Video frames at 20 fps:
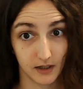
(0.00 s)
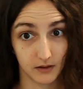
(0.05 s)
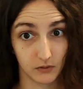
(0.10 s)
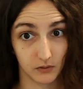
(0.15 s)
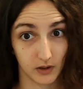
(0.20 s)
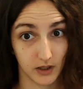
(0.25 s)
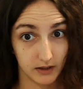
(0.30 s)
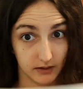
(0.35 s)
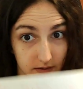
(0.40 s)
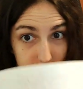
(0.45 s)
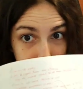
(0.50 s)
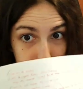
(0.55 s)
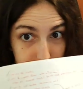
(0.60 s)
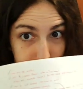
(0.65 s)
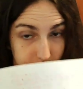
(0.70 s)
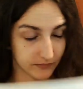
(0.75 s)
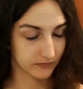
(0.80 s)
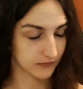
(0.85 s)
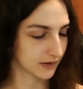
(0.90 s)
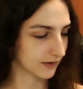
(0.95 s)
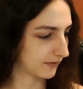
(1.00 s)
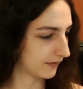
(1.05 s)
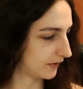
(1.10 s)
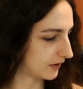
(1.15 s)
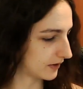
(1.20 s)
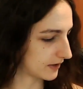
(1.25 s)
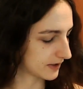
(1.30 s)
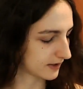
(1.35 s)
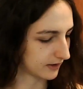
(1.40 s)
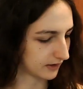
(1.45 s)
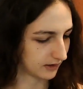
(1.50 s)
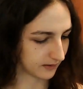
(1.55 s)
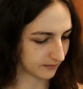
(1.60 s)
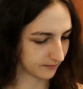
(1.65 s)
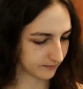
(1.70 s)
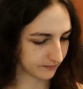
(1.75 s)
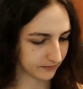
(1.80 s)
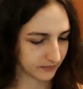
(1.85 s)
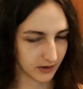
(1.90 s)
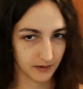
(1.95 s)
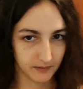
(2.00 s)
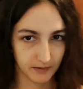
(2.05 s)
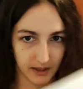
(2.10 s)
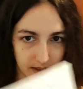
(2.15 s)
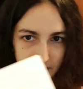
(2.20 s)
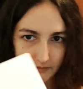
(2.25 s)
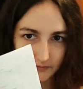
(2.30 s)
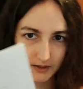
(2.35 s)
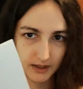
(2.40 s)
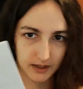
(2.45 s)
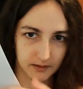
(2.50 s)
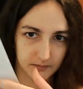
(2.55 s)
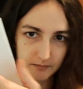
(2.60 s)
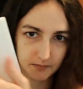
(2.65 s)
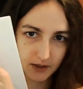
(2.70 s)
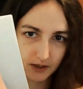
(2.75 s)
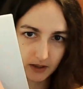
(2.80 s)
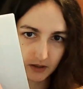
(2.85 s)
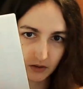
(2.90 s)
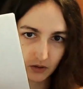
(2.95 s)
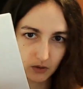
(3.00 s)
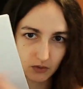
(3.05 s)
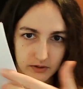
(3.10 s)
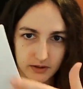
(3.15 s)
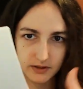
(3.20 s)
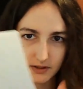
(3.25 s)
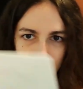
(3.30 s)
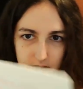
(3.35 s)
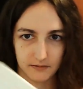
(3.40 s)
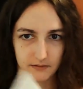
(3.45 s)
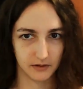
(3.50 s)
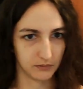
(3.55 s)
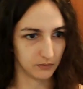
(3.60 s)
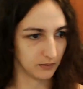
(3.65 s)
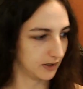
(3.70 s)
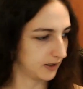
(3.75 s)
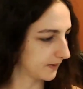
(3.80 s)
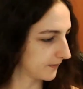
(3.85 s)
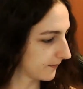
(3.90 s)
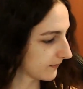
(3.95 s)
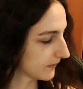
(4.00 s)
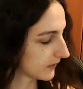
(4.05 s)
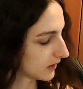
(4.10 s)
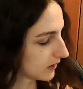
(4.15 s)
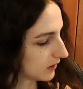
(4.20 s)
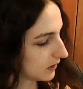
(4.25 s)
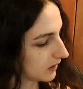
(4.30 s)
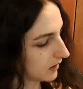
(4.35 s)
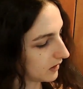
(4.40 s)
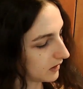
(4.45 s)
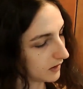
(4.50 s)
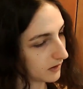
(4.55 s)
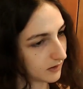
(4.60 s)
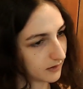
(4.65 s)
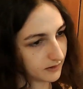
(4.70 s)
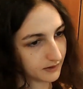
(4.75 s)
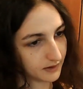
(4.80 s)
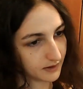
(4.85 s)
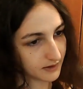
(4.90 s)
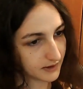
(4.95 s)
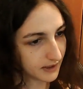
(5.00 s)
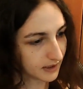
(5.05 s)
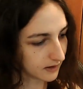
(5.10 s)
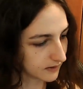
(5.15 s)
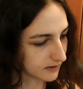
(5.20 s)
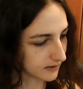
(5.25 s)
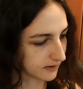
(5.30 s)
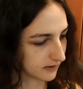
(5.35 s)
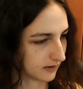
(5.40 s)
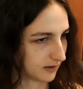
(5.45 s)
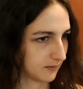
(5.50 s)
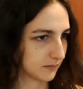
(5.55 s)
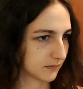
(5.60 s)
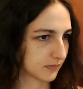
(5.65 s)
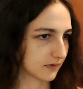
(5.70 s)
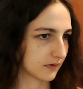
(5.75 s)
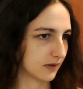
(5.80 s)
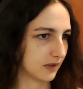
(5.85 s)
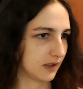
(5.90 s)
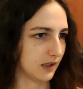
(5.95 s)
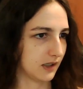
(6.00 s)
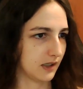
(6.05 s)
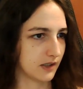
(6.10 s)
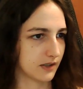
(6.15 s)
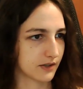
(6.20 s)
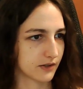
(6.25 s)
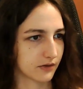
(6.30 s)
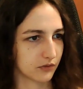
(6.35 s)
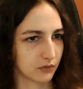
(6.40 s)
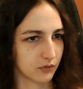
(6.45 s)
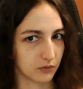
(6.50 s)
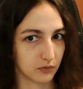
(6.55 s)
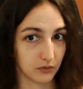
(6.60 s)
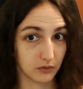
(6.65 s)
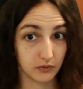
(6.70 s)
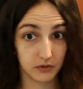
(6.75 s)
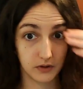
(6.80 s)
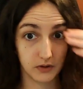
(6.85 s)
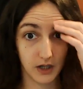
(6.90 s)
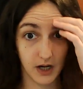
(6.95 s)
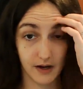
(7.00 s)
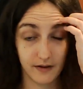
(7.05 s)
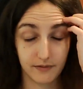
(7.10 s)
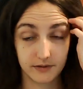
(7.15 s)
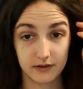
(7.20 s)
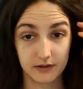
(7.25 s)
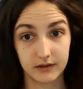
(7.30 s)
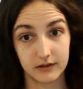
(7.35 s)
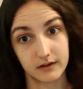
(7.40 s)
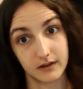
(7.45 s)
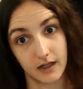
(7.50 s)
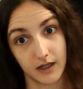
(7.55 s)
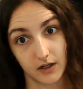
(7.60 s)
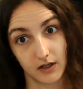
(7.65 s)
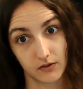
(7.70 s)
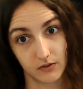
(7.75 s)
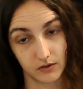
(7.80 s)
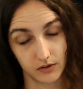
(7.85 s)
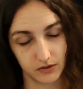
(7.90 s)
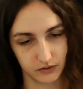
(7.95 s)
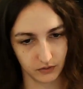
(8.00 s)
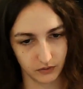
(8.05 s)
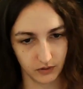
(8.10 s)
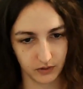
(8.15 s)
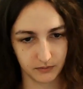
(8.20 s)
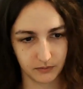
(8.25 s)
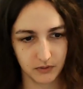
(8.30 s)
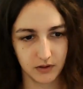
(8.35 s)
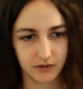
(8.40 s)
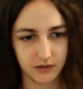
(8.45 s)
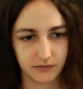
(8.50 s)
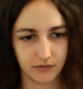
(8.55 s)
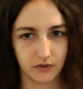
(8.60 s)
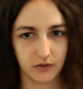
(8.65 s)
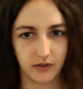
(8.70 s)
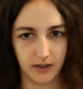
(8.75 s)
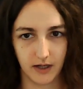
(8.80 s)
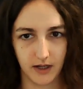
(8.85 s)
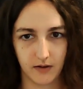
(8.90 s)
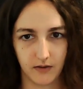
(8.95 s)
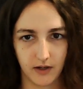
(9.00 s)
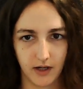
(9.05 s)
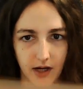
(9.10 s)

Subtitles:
basically that first thing. I take my notes everywhere. The second step is to draft an actual storyboard. For